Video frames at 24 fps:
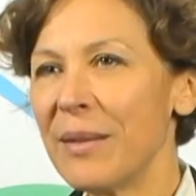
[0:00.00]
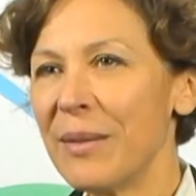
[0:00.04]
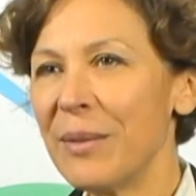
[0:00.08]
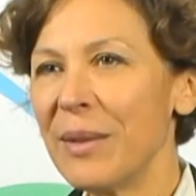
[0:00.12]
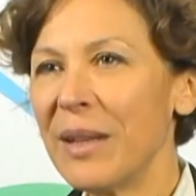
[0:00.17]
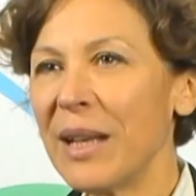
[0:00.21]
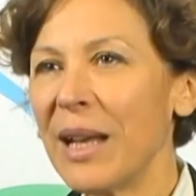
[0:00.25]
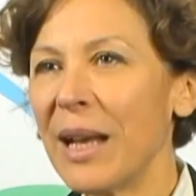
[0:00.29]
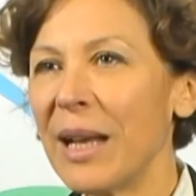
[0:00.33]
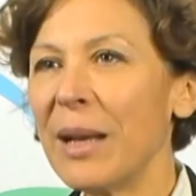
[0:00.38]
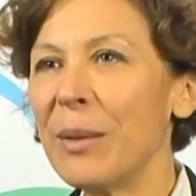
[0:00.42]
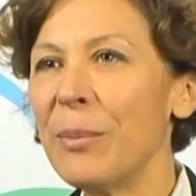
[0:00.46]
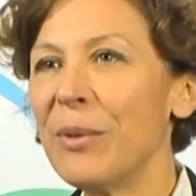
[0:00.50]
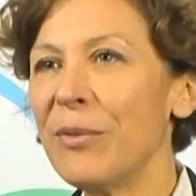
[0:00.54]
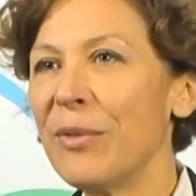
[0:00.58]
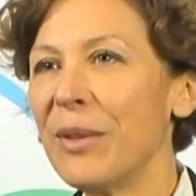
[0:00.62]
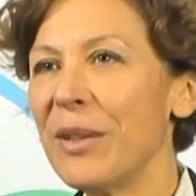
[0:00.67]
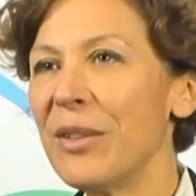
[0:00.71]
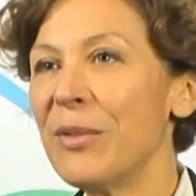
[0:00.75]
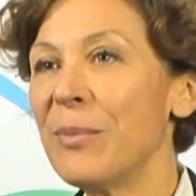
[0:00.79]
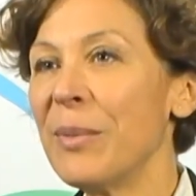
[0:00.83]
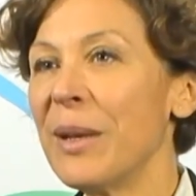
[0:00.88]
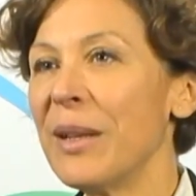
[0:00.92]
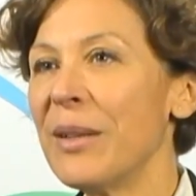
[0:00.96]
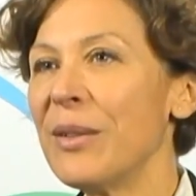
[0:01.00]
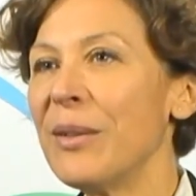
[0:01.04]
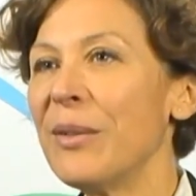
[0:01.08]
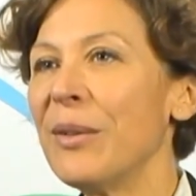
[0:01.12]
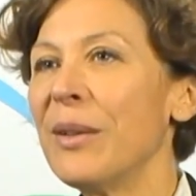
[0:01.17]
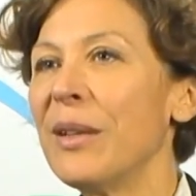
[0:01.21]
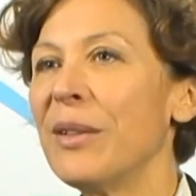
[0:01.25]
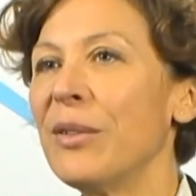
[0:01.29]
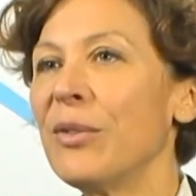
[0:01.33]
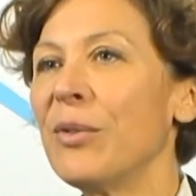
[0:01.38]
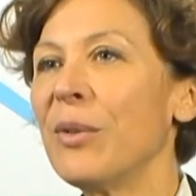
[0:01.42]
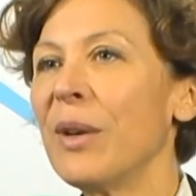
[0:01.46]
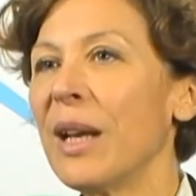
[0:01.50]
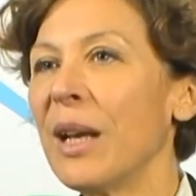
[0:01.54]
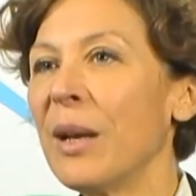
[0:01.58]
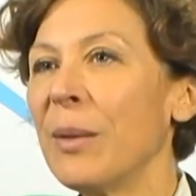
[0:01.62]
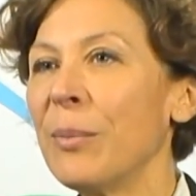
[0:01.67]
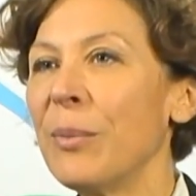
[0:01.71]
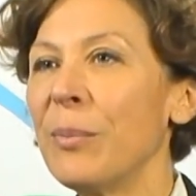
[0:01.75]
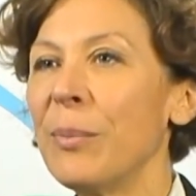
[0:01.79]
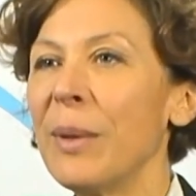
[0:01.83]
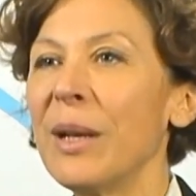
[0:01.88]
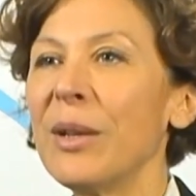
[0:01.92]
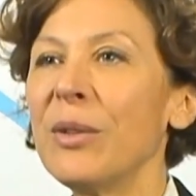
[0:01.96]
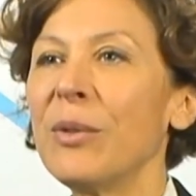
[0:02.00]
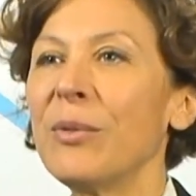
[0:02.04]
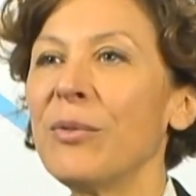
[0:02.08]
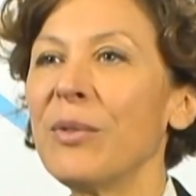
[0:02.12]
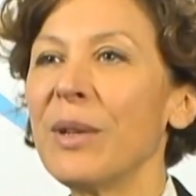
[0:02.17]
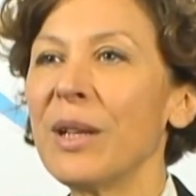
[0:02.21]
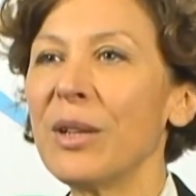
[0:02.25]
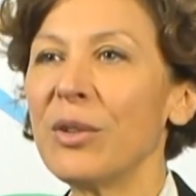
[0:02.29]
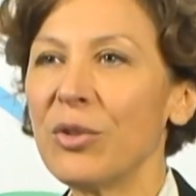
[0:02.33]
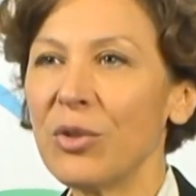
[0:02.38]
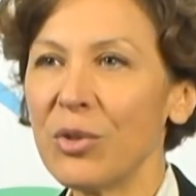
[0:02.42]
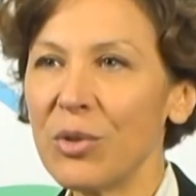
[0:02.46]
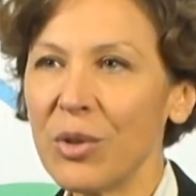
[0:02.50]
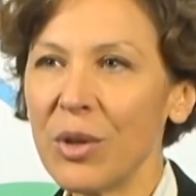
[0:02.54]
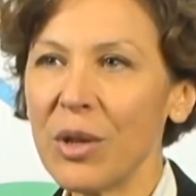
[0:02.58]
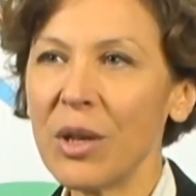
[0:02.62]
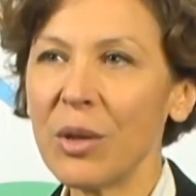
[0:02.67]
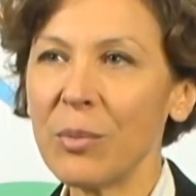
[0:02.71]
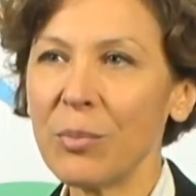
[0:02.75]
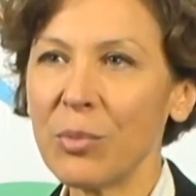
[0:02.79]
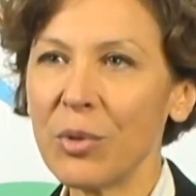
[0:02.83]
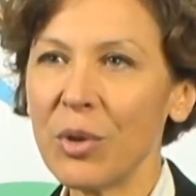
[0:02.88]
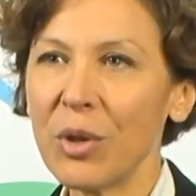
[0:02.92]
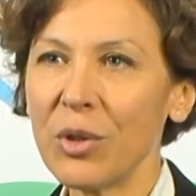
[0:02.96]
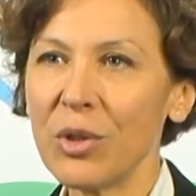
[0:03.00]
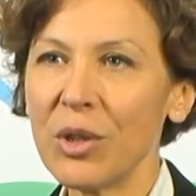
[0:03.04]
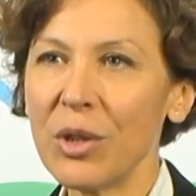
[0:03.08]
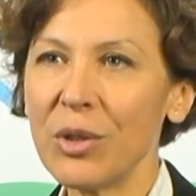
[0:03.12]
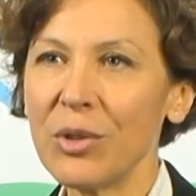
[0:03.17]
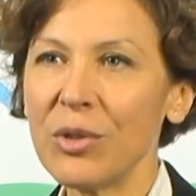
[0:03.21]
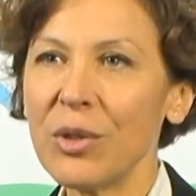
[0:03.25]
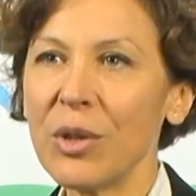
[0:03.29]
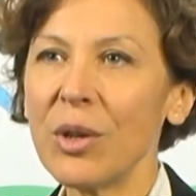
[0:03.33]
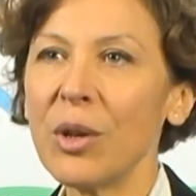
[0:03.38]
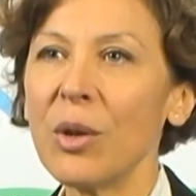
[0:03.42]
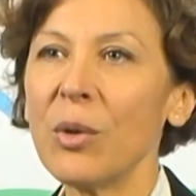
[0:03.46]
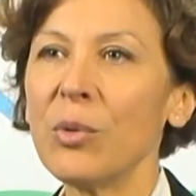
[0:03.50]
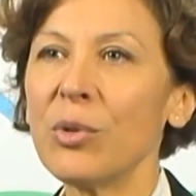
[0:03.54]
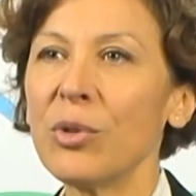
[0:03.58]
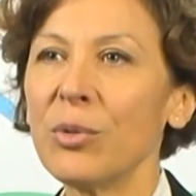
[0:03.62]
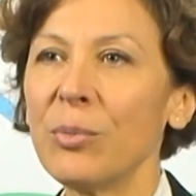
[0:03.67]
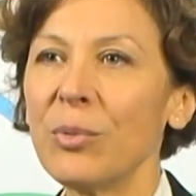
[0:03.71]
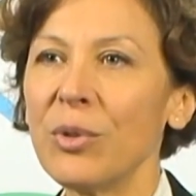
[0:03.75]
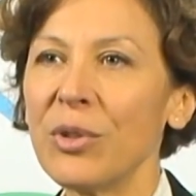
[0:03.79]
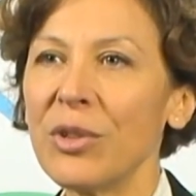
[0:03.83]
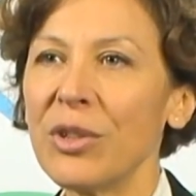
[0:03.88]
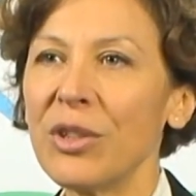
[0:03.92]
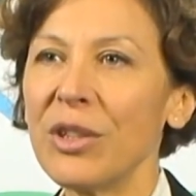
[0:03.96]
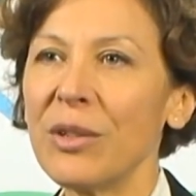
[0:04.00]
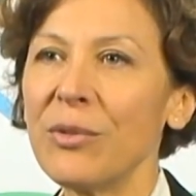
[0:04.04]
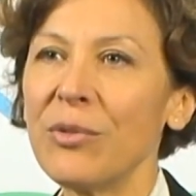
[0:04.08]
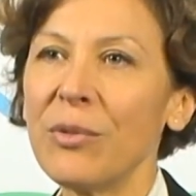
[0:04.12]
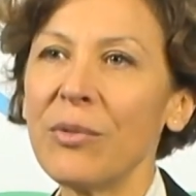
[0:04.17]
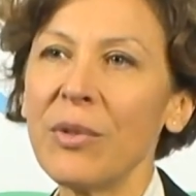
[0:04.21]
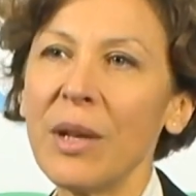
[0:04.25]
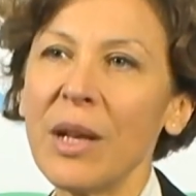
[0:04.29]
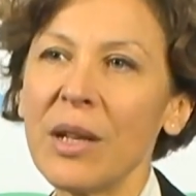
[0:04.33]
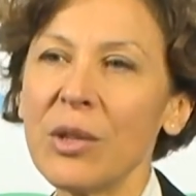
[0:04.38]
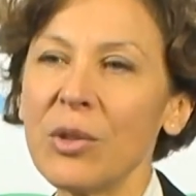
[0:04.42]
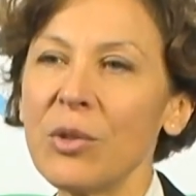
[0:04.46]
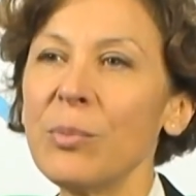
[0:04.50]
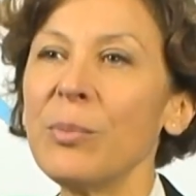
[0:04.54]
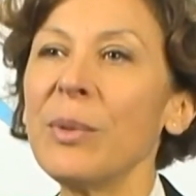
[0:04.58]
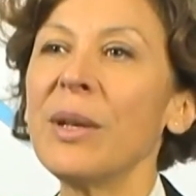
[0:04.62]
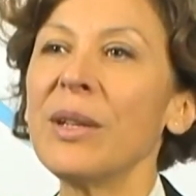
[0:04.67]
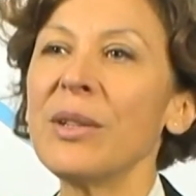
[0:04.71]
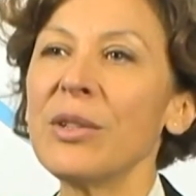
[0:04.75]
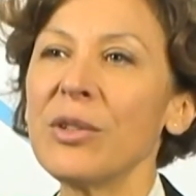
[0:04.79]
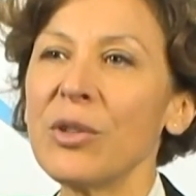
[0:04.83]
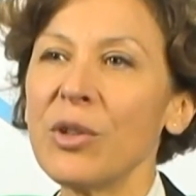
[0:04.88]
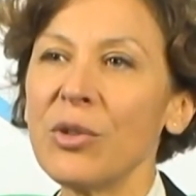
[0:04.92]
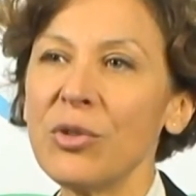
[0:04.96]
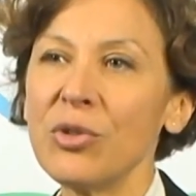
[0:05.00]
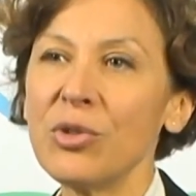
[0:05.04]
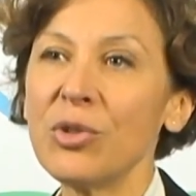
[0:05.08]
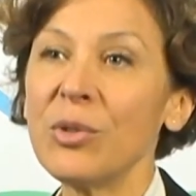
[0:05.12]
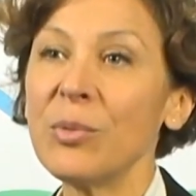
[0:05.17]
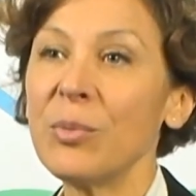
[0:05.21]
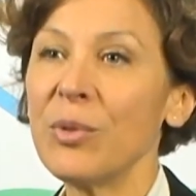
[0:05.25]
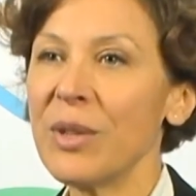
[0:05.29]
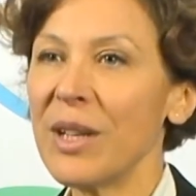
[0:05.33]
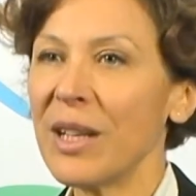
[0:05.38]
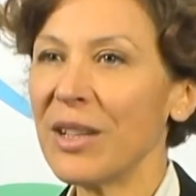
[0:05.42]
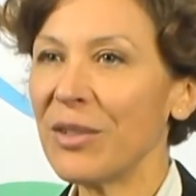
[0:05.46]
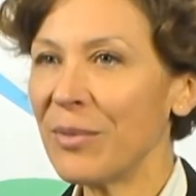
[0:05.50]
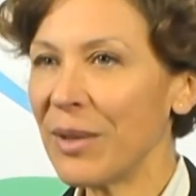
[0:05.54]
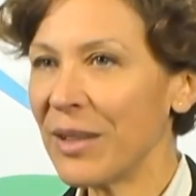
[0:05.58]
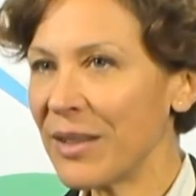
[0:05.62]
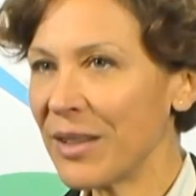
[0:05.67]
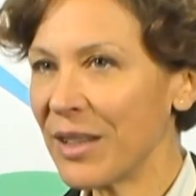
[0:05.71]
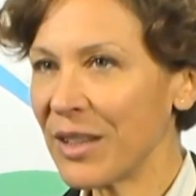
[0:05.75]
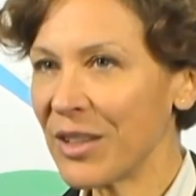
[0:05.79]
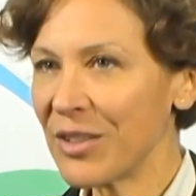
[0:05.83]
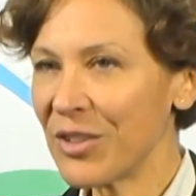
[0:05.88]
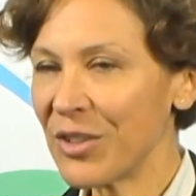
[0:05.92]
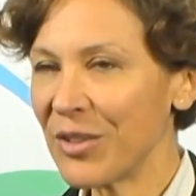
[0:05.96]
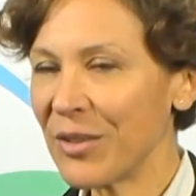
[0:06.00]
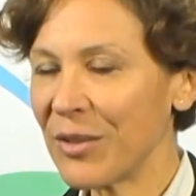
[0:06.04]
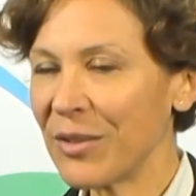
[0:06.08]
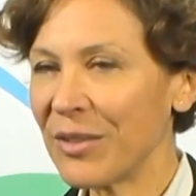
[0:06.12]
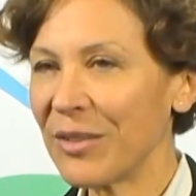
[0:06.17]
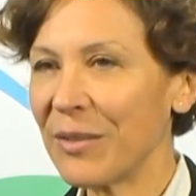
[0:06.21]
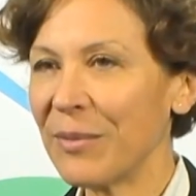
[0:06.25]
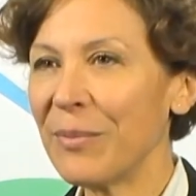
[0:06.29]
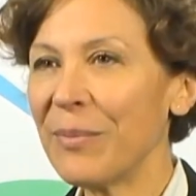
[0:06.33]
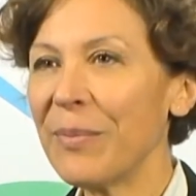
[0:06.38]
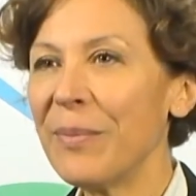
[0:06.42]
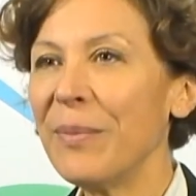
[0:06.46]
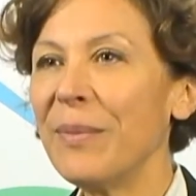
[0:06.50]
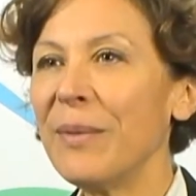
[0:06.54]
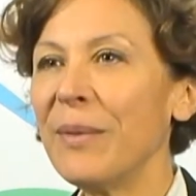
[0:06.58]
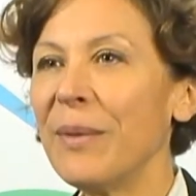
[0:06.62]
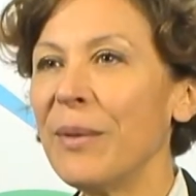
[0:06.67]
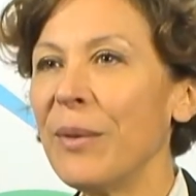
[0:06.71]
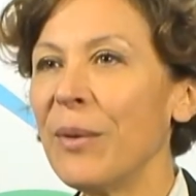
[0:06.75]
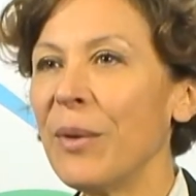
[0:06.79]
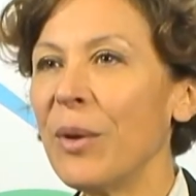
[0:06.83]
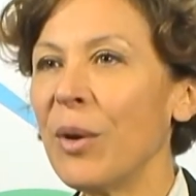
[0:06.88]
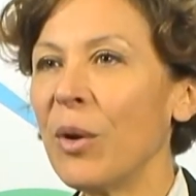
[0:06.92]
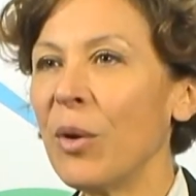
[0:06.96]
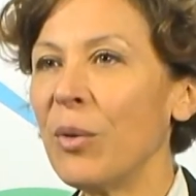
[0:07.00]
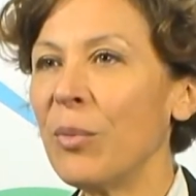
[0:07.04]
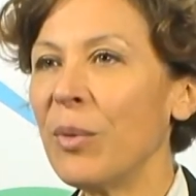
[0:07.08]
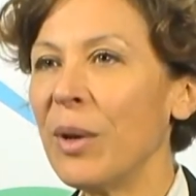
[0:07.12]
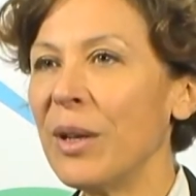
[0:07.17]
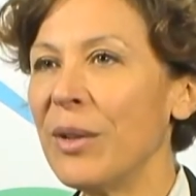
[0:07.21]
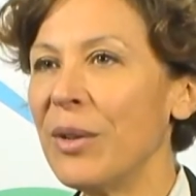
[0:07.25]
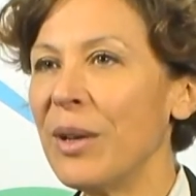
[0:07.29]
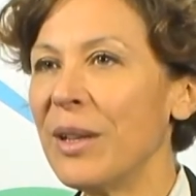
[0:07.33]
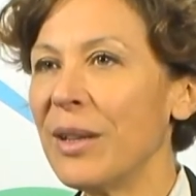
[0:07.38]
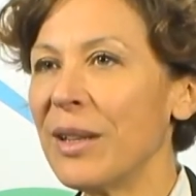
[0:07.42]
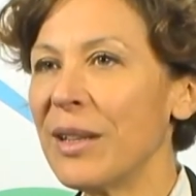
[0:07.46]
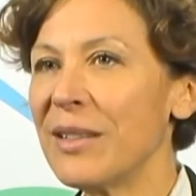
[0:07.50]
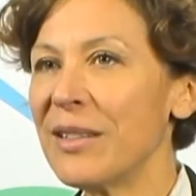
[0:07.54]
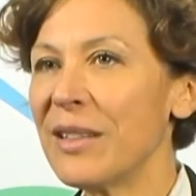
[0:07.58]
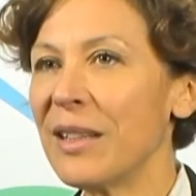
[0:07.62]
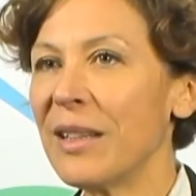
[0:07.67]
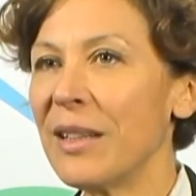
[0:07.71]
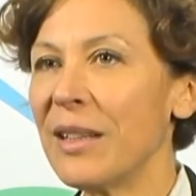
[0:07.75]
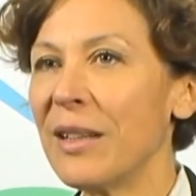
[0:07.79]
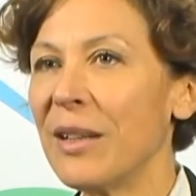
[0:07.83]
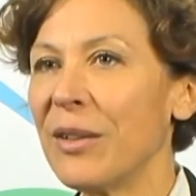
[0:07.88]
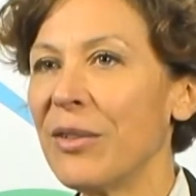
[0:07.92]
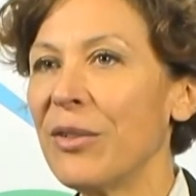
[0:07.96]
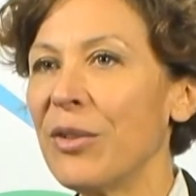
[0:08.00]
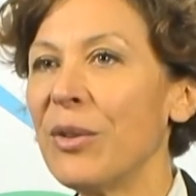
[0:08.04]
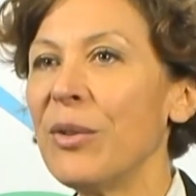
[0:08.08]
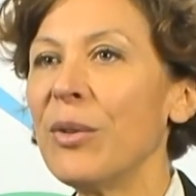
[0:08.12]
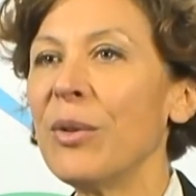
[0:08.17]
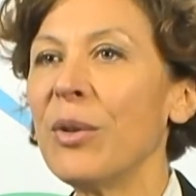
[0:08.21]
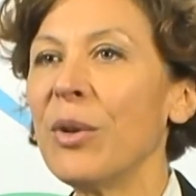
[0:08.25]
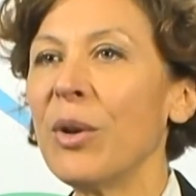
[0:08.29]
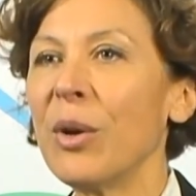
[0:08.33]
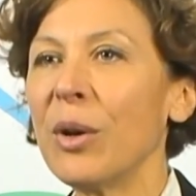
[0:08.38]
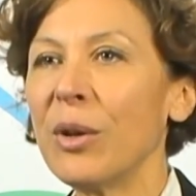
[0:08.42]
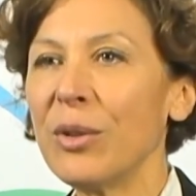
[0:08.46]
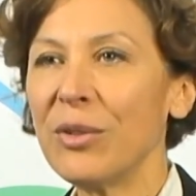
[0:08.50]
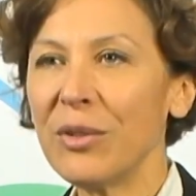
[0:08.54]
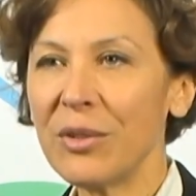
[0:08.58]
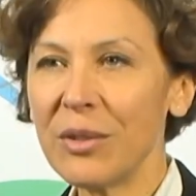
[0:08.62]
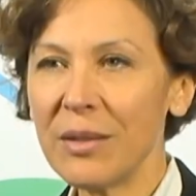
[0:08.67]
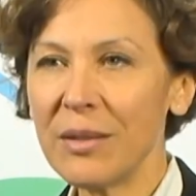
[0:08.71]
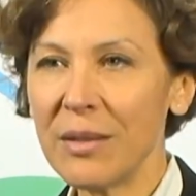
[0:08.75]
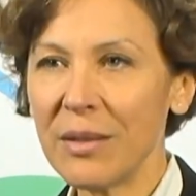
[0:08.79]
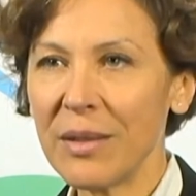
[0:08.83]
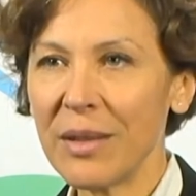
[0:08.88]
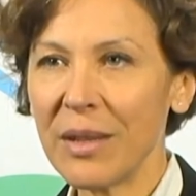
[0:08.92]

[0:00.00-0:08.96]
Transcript: The aim of this method is to help manufacture a product whose perceived value meets consumer expectations, all while not exceeding a certain cost.